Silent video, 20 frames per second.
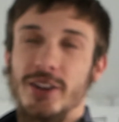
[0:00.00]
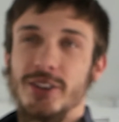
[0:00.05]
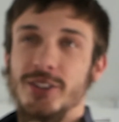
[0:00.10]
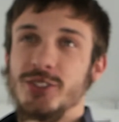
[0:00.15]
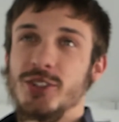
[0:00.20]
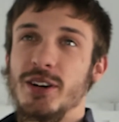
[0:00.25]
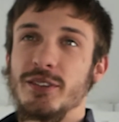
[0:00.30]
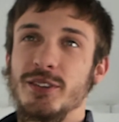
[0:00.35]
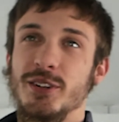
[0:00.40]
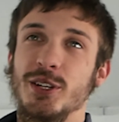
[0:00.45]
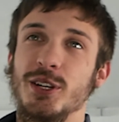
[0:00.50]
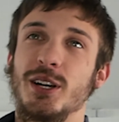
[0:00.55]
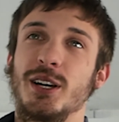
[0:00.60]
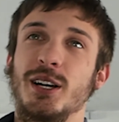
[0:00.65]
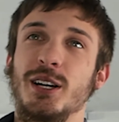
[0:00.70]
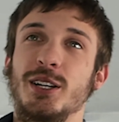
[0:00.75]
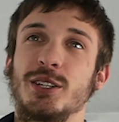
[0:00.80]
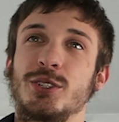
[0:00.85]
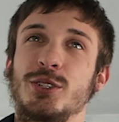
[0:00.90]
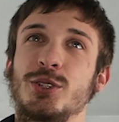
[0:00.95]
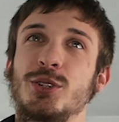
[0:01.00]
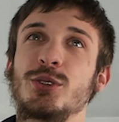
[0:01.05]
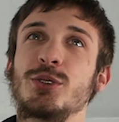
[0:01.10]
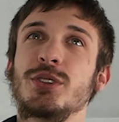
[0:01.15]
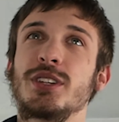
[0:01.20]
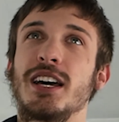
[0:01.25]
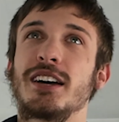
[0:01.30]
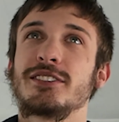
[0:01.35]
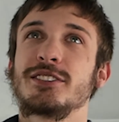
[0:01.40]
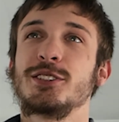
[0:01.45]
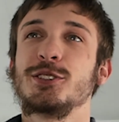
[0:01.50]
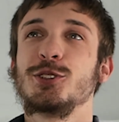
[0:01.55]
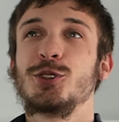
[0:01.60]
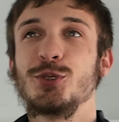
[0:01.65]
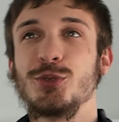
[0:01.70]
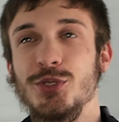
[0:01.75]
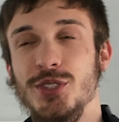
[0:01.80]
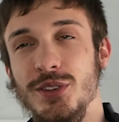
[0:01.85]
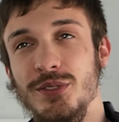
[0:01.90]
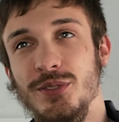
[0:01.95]
I drive a
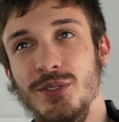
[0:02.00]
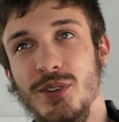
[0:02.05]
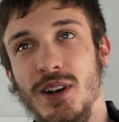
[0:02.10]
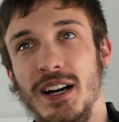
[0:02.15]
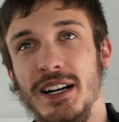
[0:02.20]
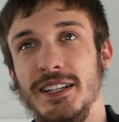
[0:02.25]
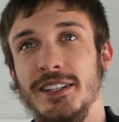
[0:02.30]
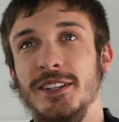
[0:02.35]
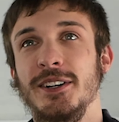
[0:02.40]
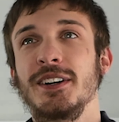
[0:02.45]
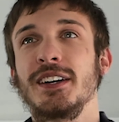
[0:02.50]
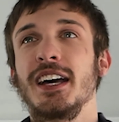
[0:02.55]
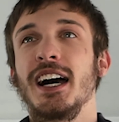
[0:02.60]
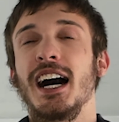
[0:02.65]
2002 Silverado.